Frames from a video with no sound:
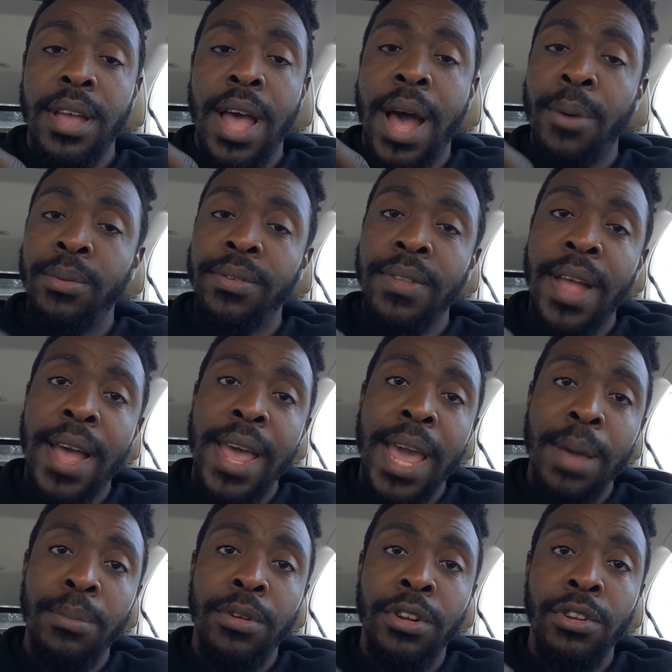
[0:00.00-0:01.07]
I was not
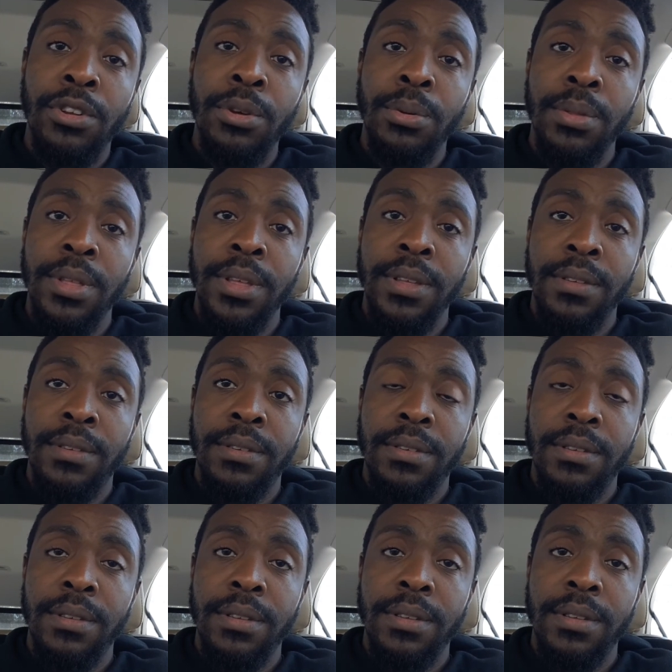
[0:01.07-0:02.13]
able to do this